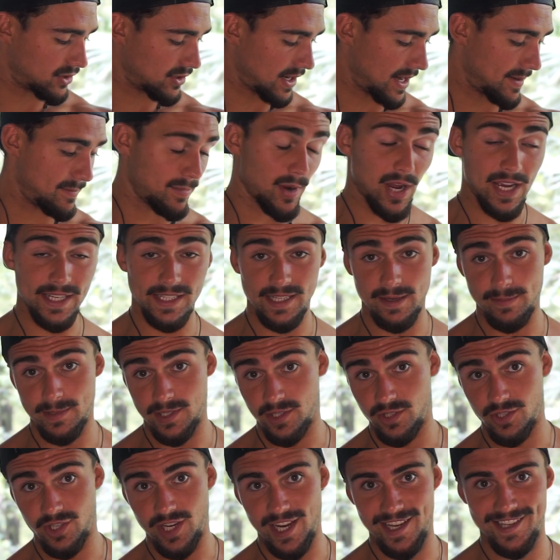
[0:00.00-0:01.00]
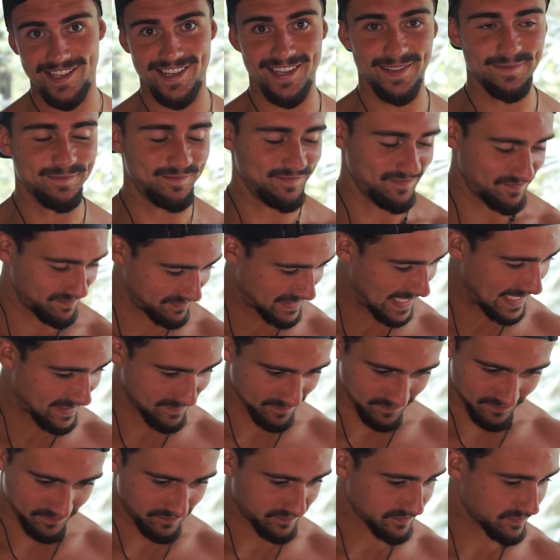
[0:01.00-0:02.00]
trained biceps and chest.
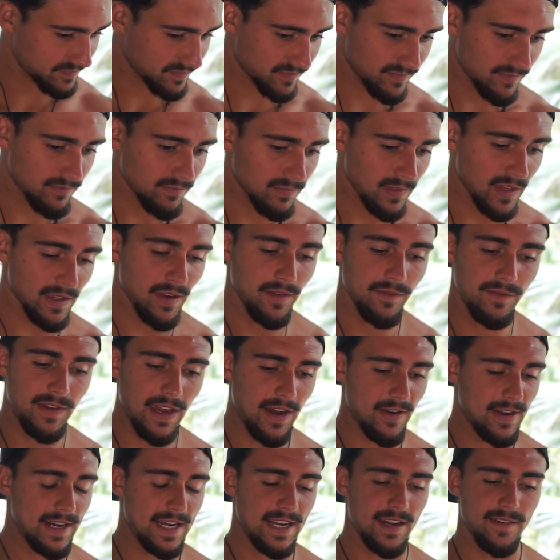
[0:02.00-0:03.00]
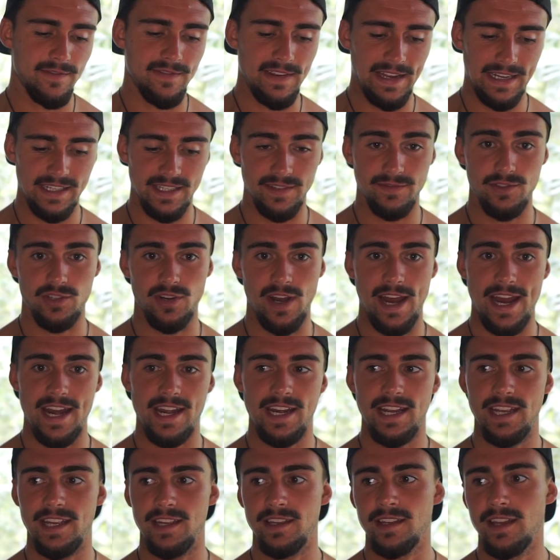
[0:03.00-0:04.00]
Very ineffective
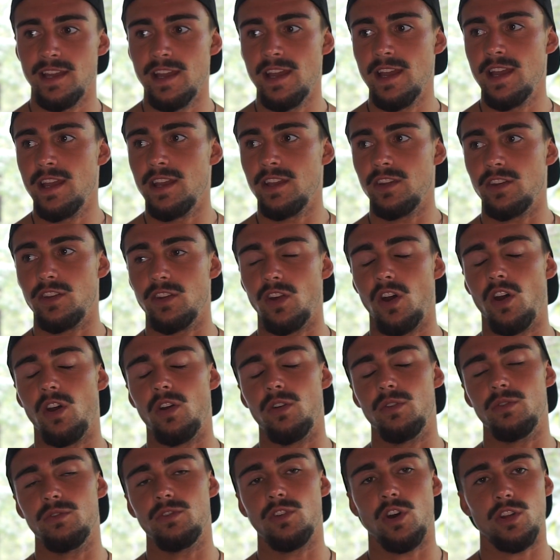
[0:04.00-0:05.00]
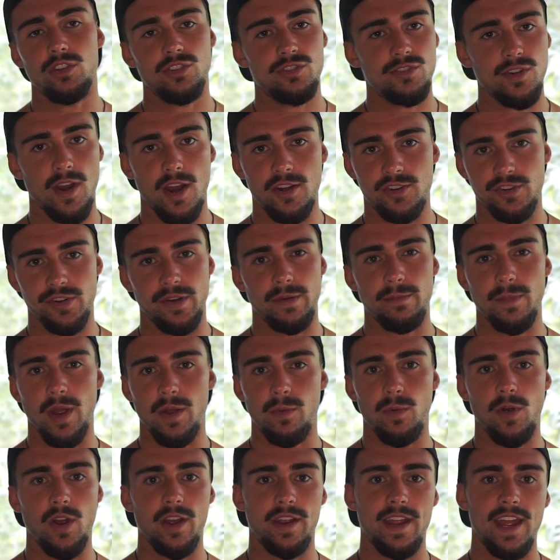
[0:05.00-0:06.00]
training, not structuring my
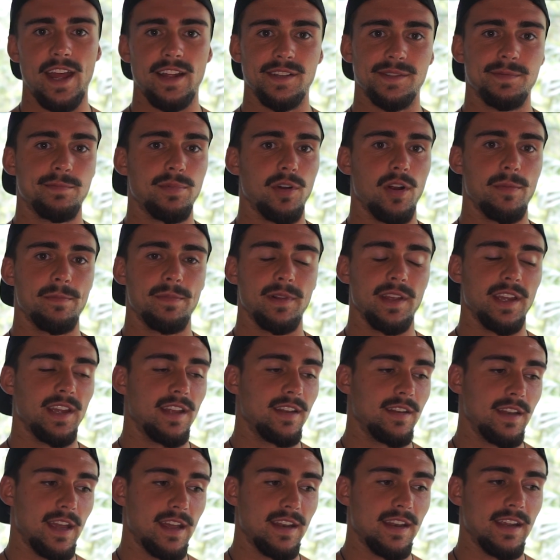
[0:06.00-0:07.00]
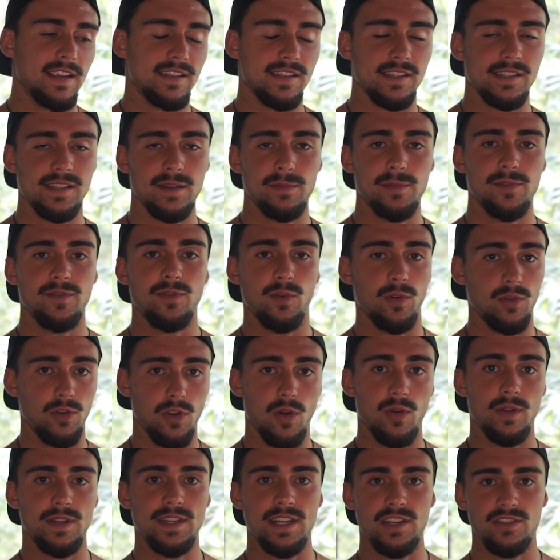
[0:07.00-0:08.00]
workouts properly, and as I said before,
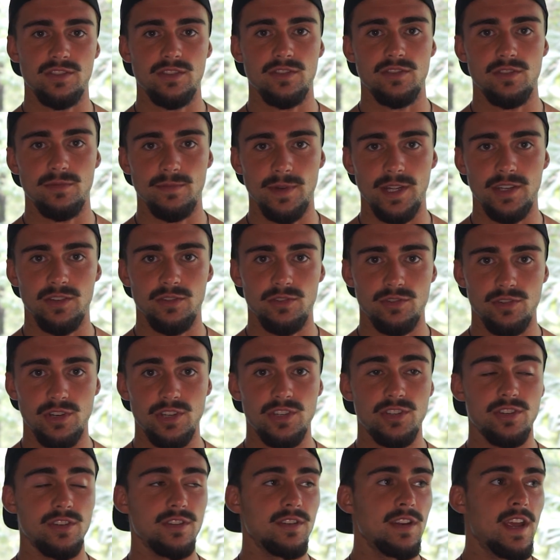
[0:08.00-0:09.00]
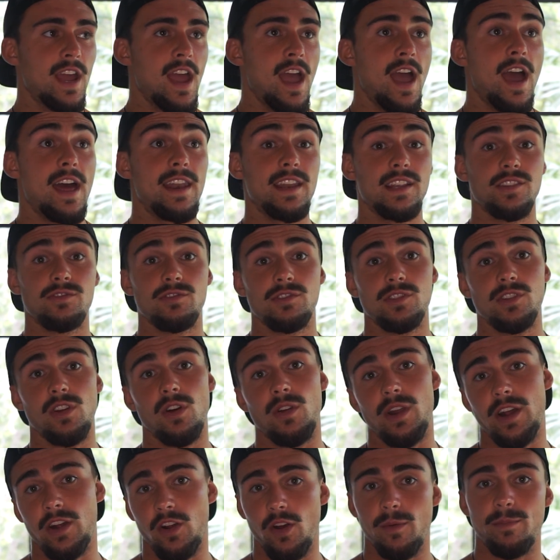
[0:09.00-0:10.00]
no attention to my nutrition. And as a
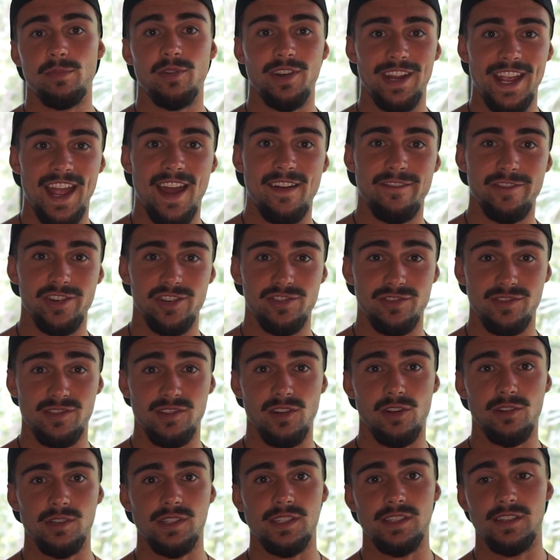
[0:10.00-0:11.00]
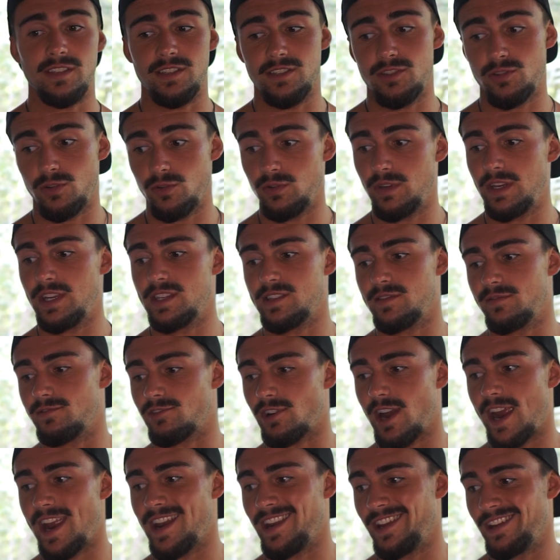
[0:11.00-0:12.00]
result, I got pretty average results. In 2 years of
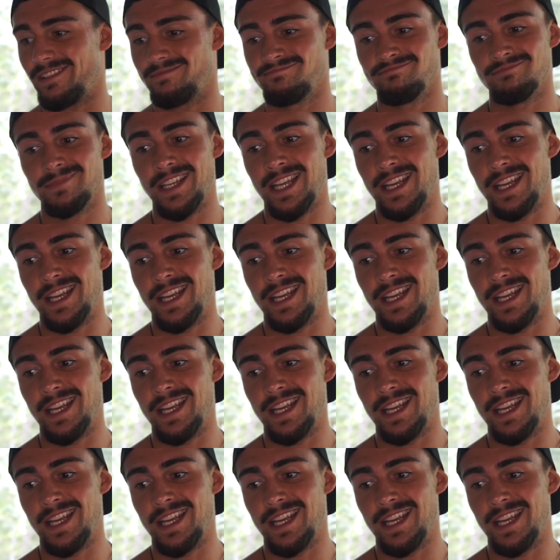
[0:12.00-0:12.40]
training,